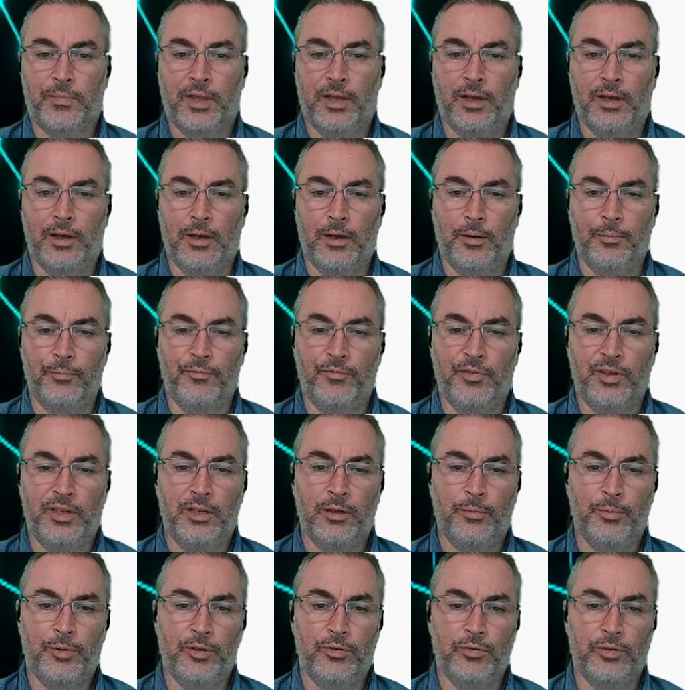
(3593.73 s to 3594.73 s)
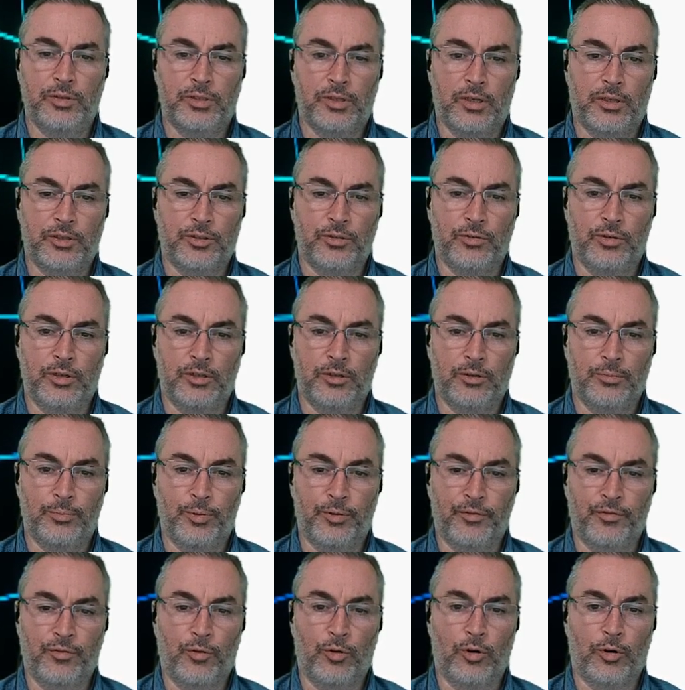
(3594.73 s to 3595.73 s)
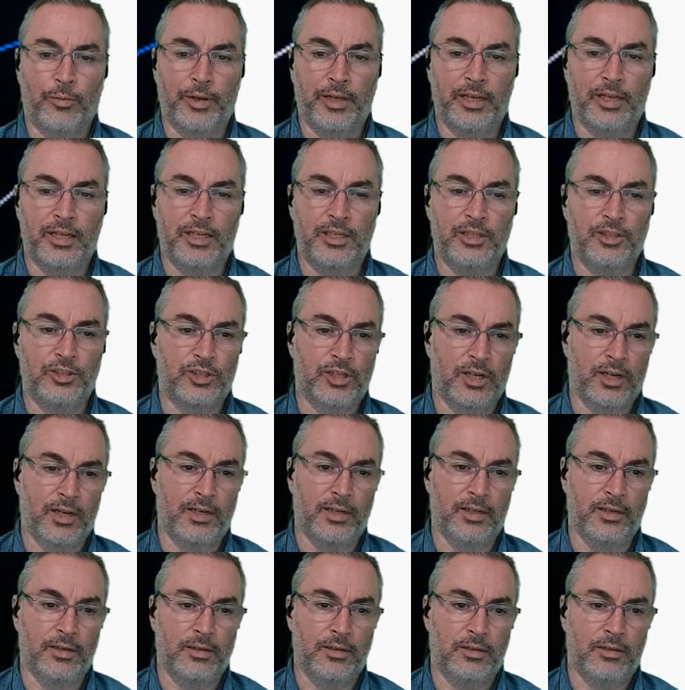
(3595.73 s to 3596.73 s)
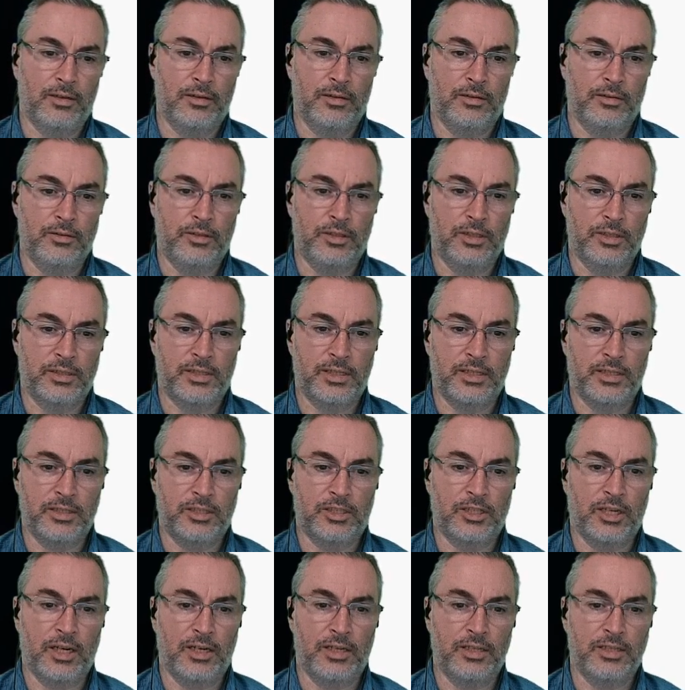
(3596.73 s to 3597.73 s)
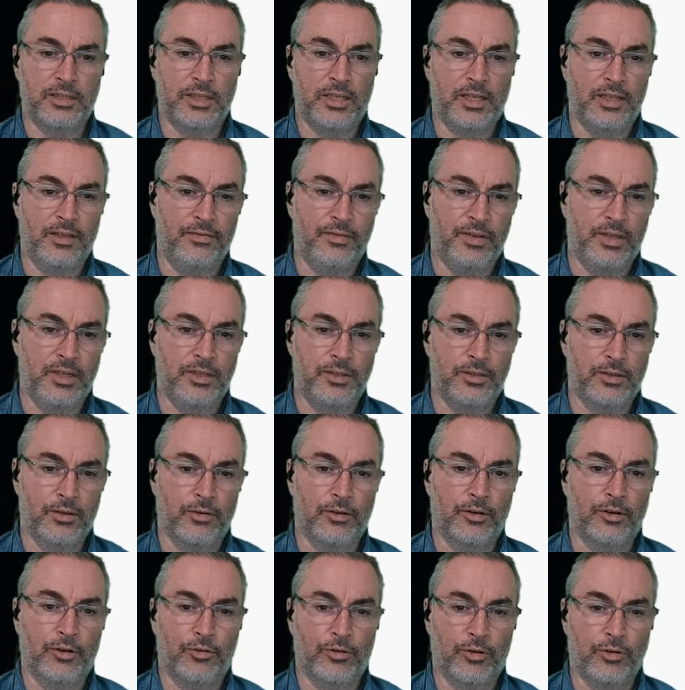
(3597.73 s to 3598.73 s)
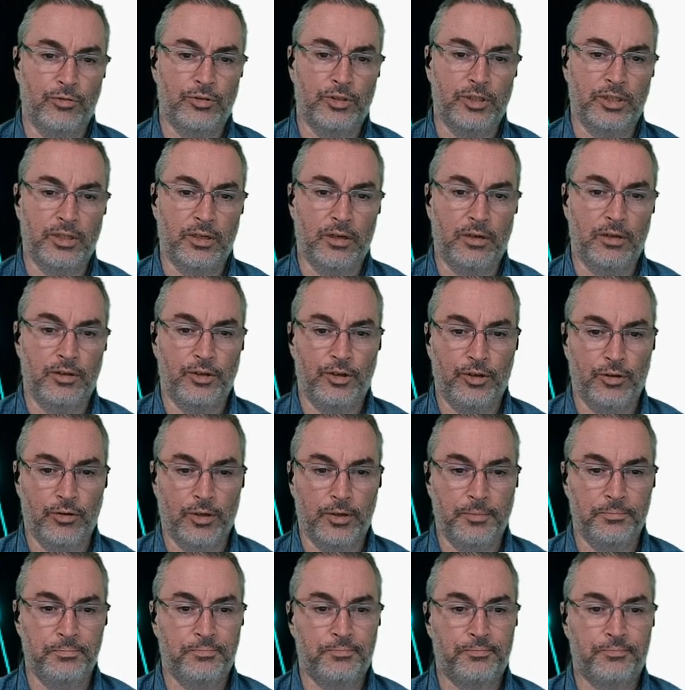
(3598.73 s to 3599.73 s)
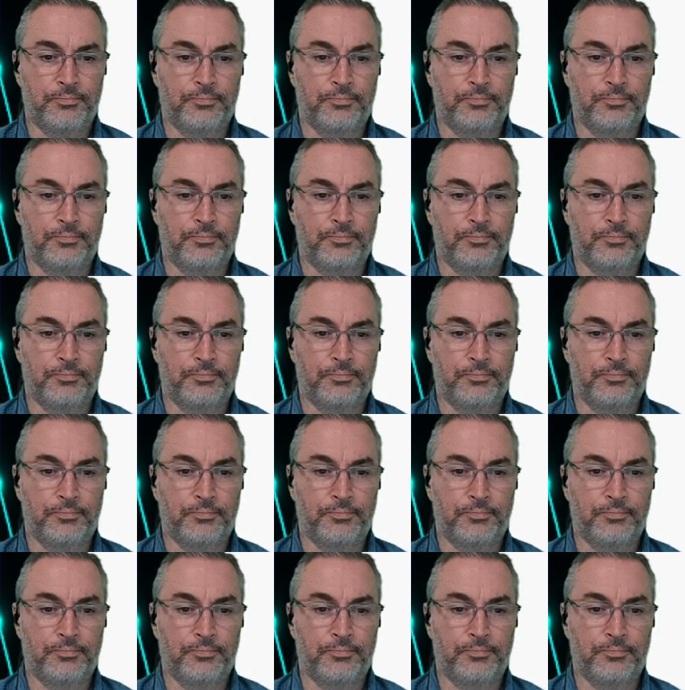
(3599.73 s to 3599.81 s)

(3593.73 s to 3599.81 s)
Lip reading: VW is also underperforming in China, just as China's EVs are encroaching on Europe.